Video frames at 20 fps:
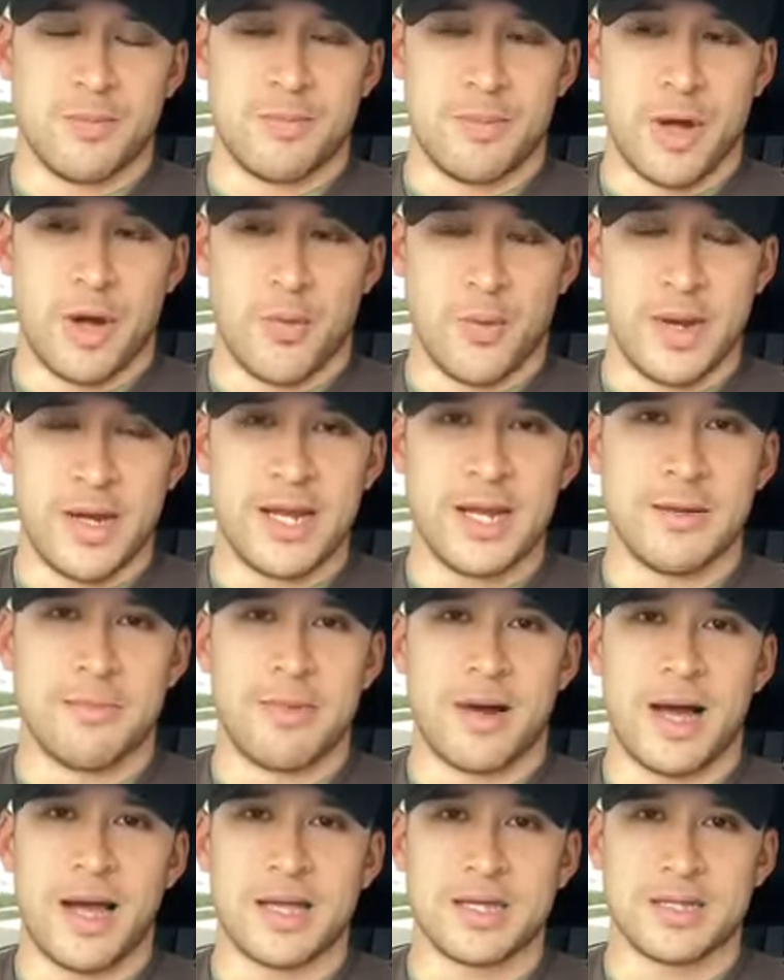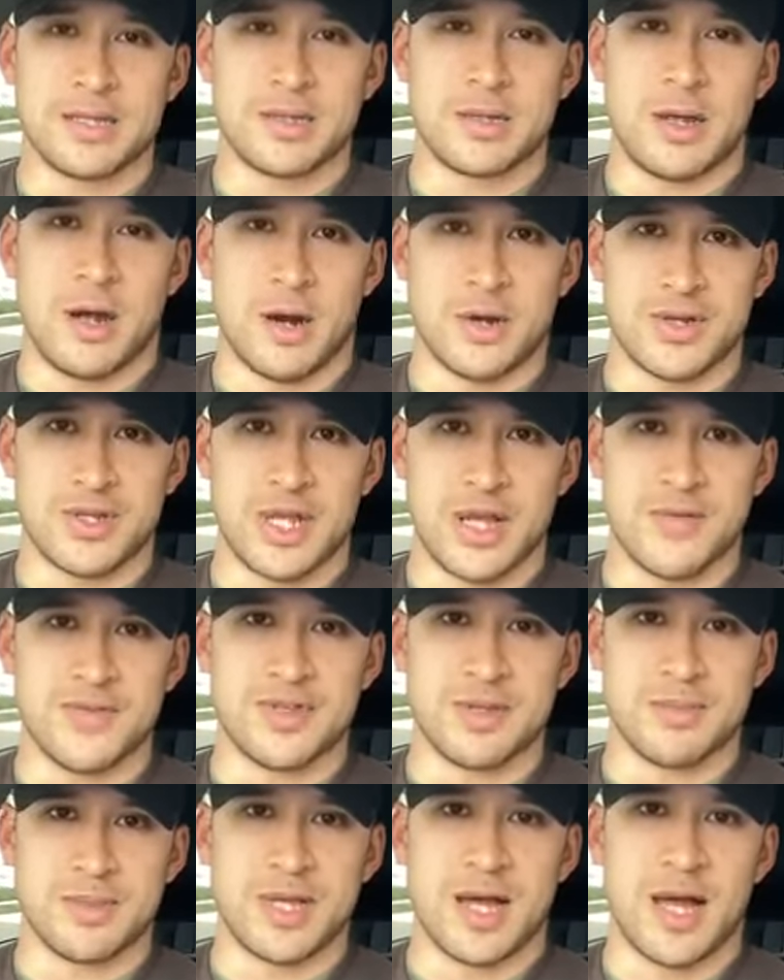but we need to buy ourselves
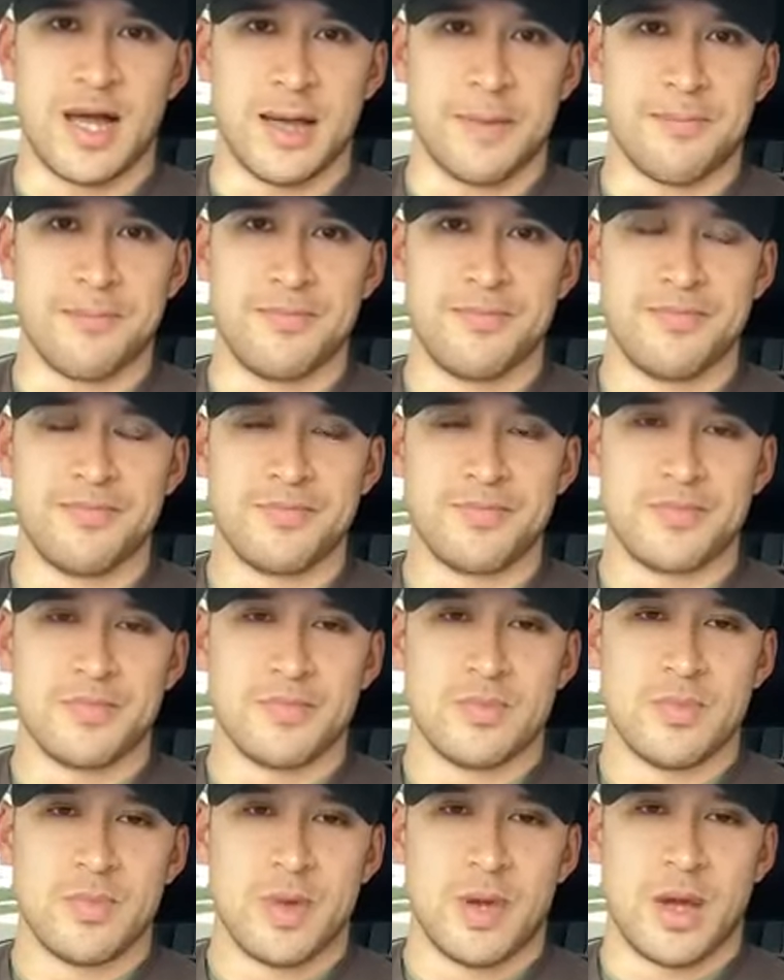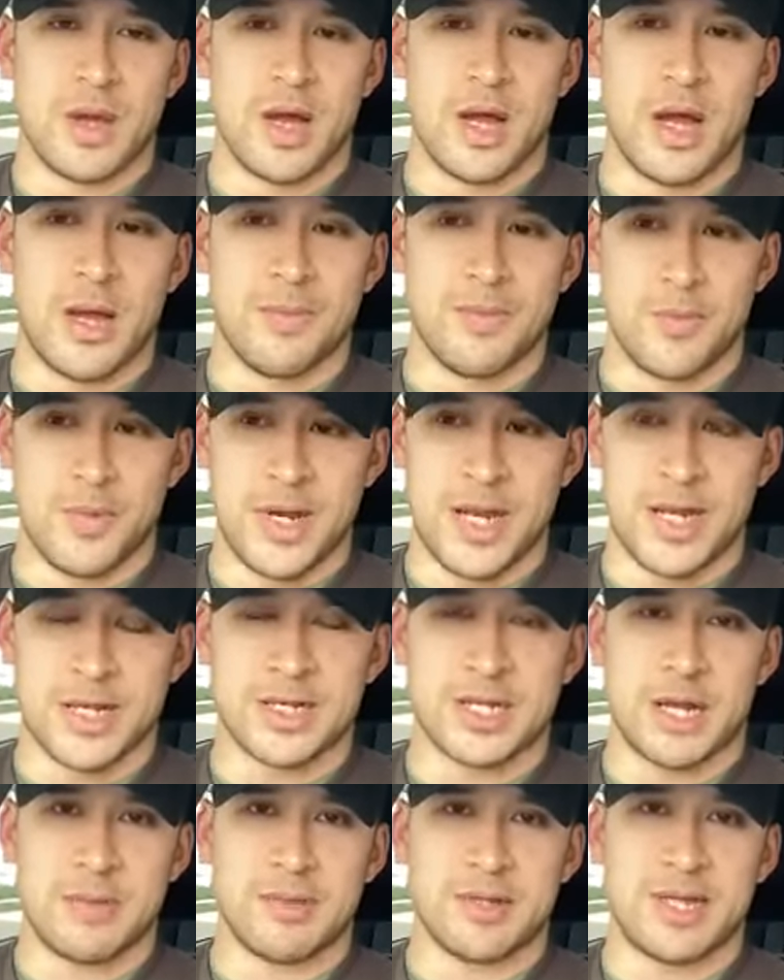some time. We need to
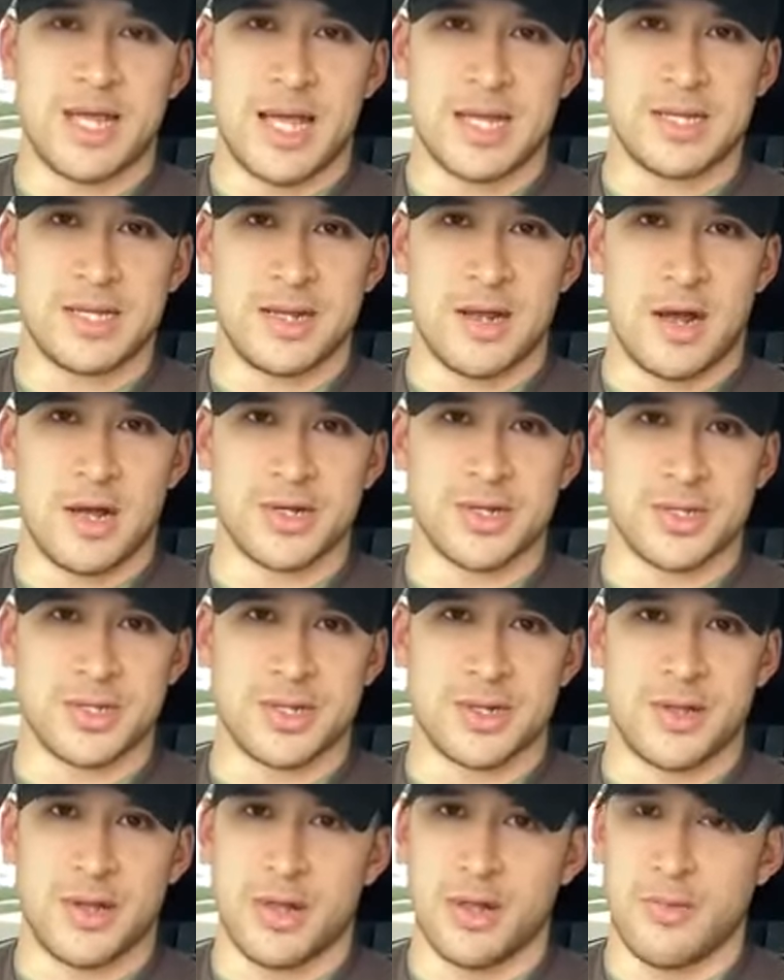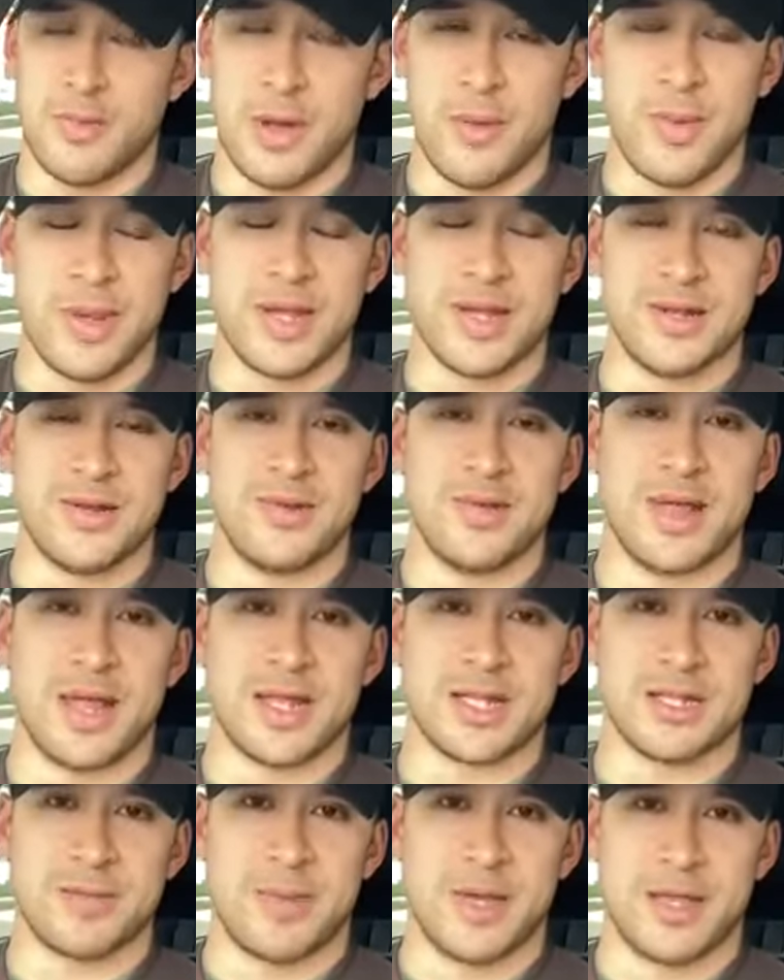stop the tax deed auction, so the only way we can do that
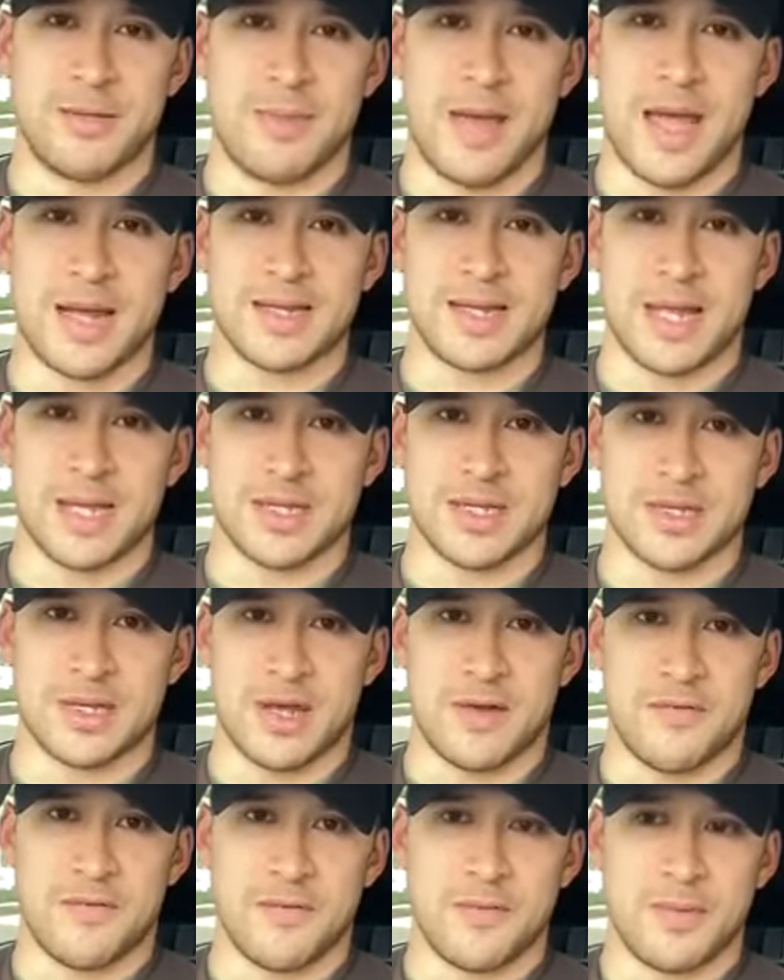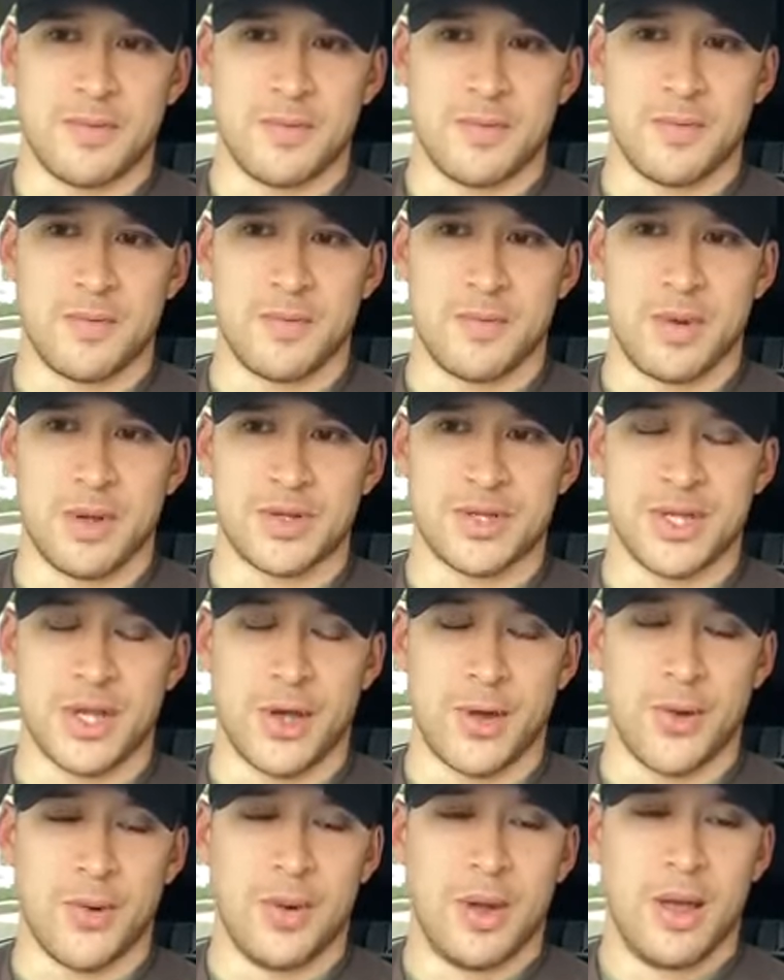is to pay the back taxes off. So